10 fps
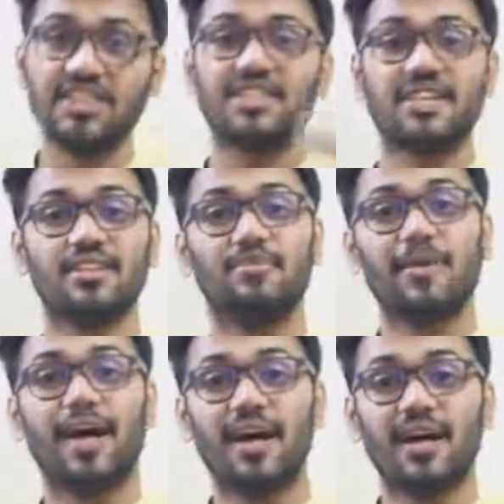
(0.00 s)
and the
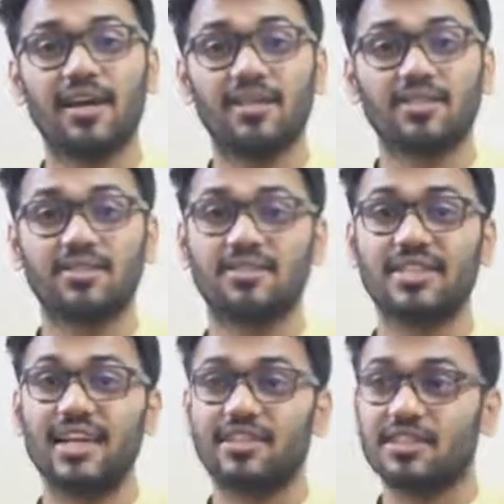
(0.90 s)
plants
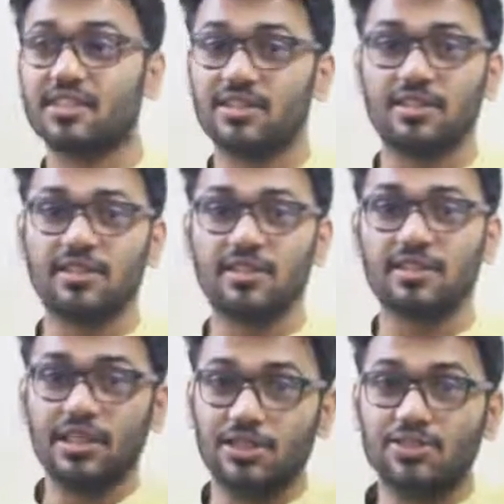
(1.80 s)
that
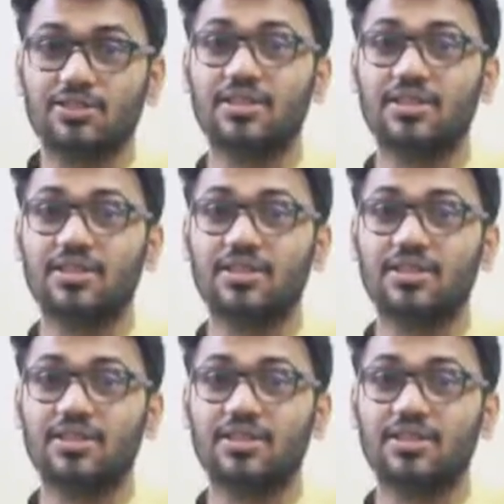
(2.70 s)
use the